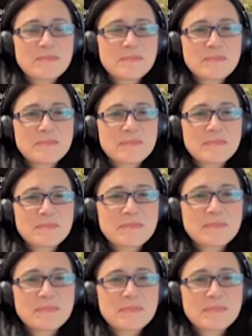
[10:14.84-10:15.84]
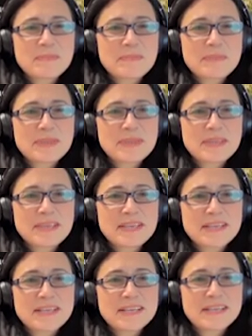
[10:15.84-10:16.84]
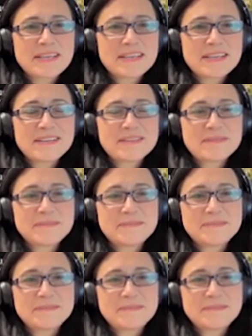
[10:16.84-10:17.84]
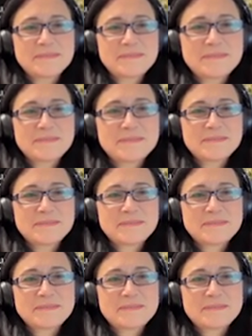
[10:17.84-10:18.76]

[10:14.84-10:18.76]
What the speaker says: (silent)